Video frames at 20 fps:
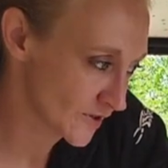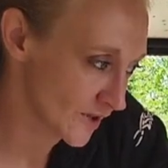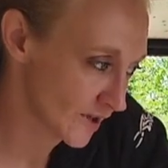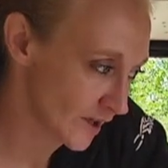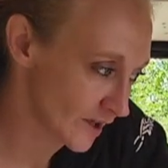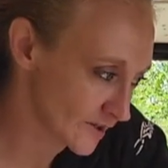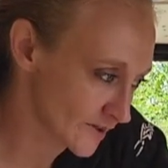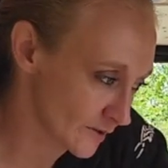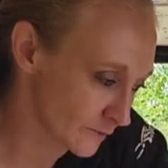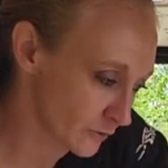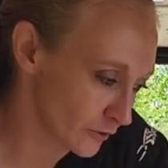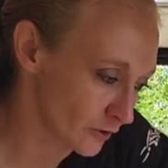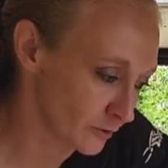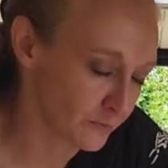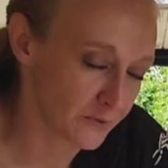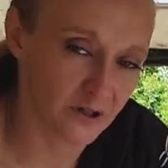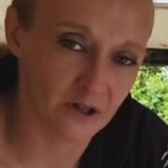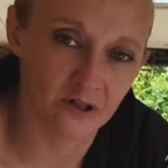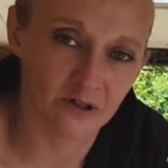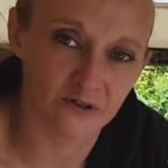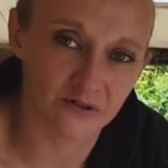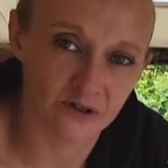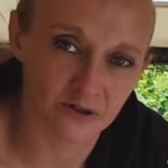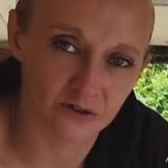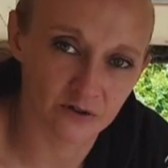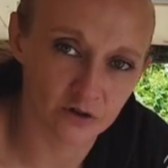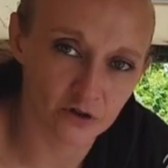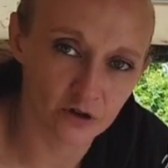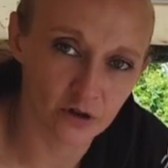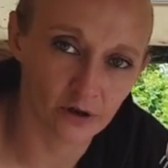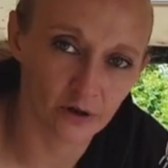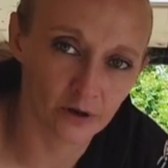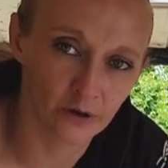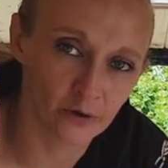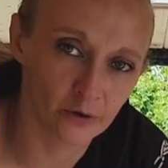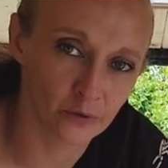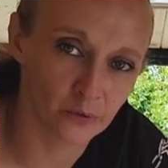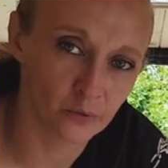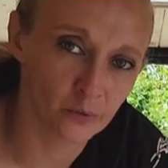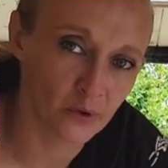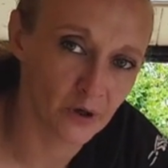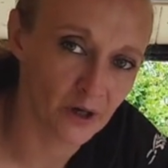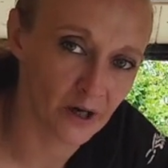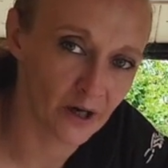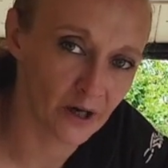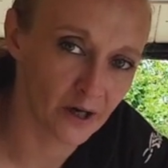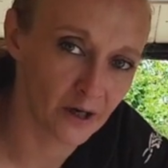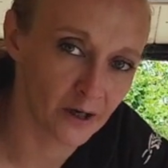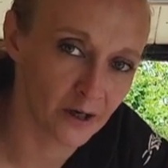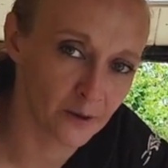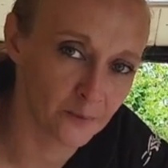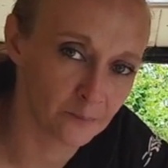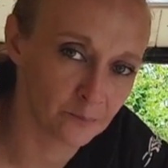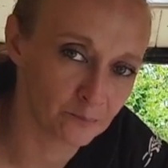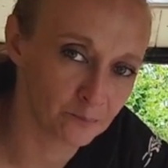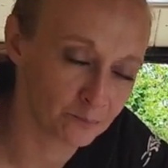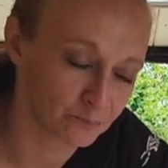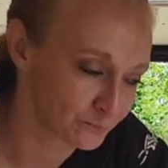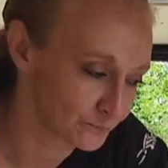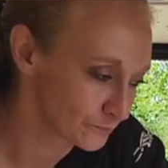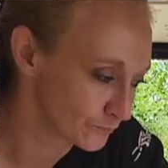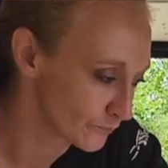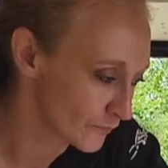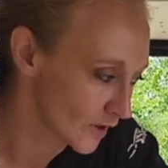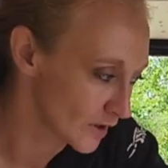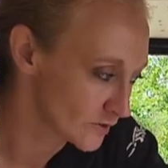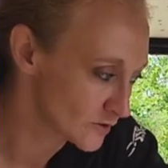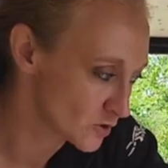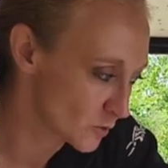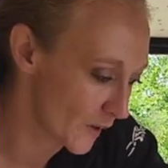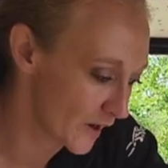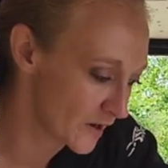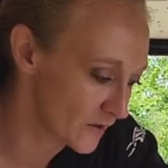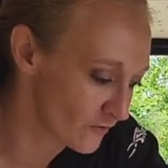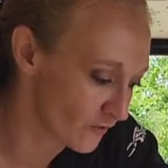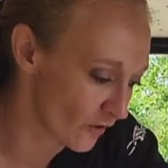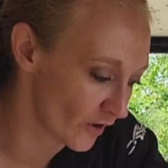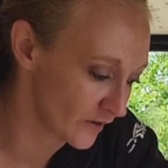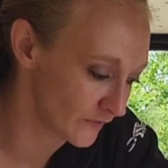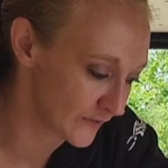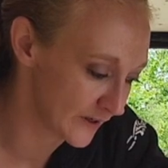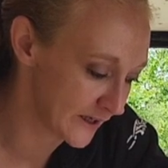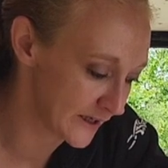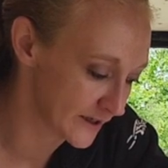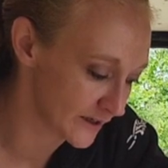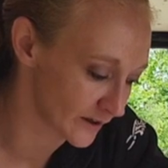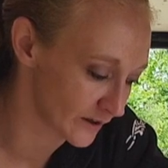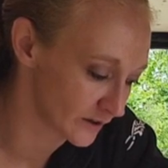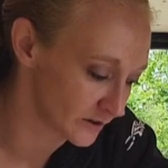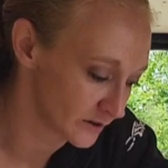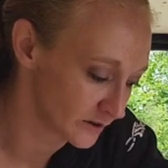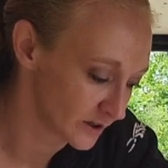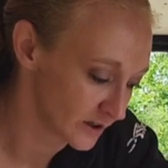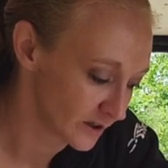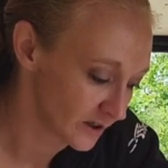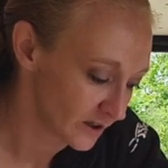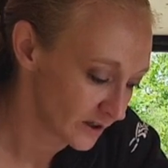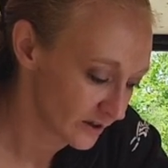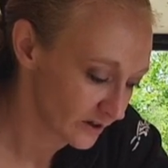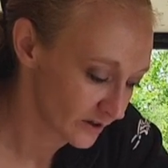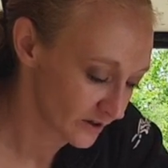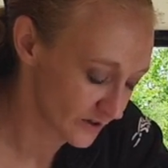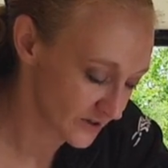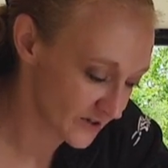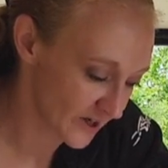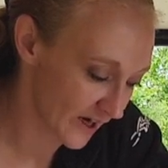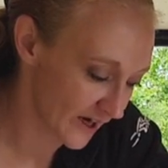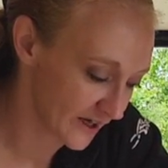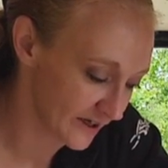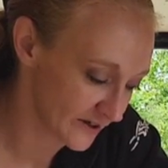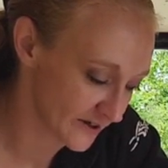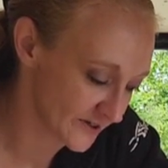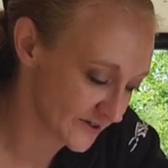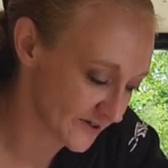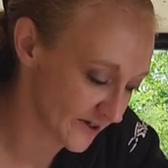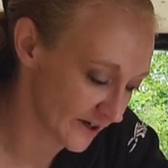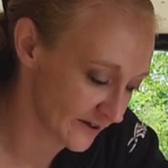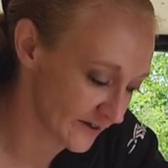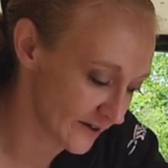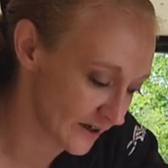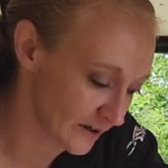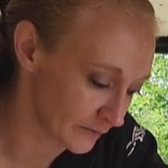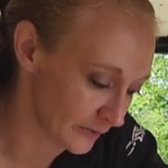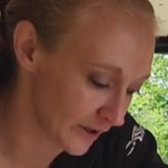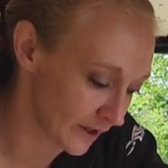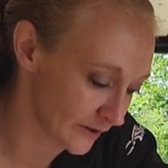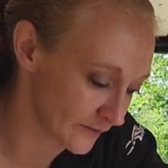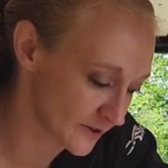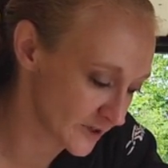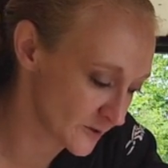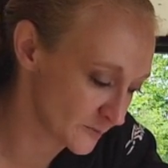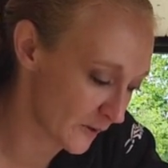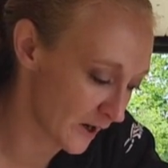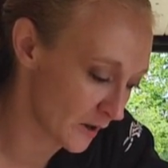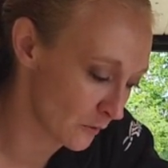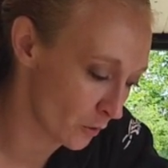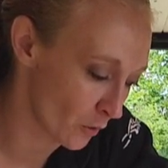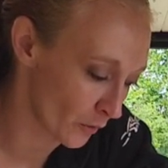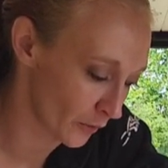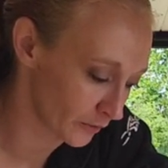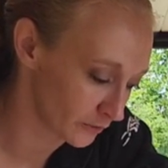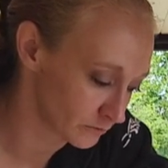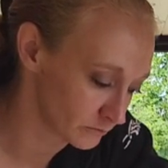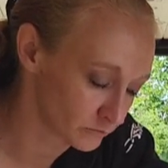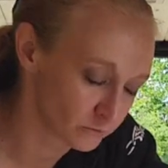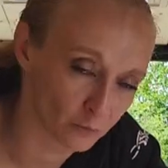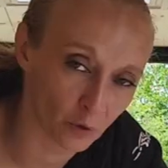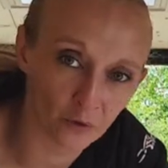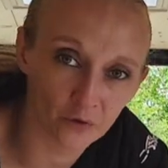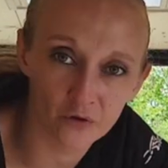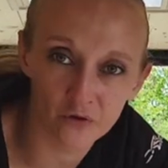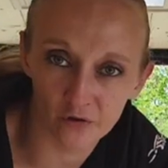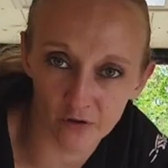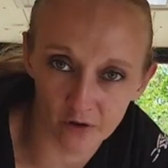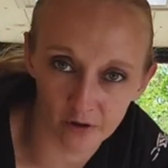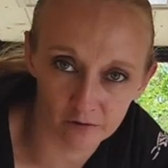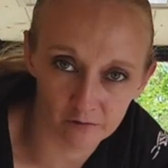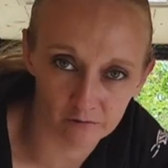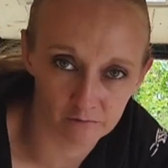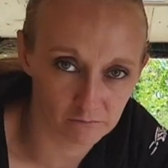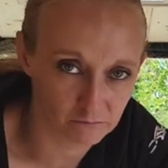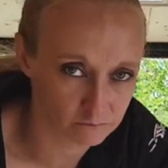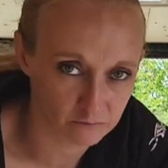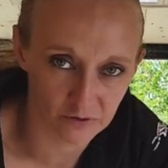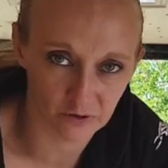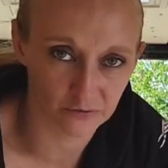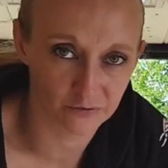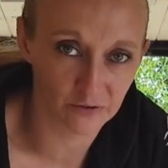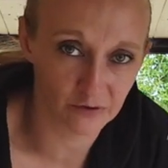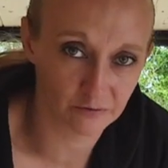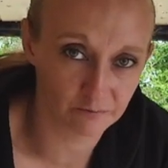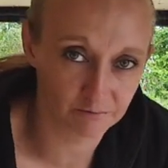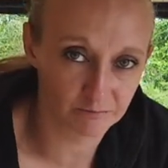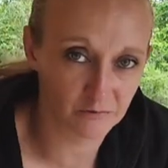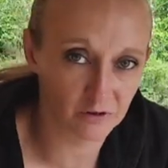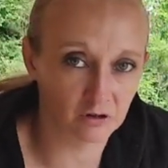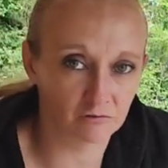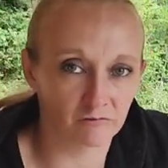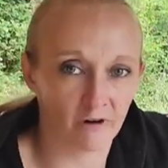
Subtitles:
is I'm going to be using two 25-litre containers, and then I'm going to have a spare one, one's for sort of your grey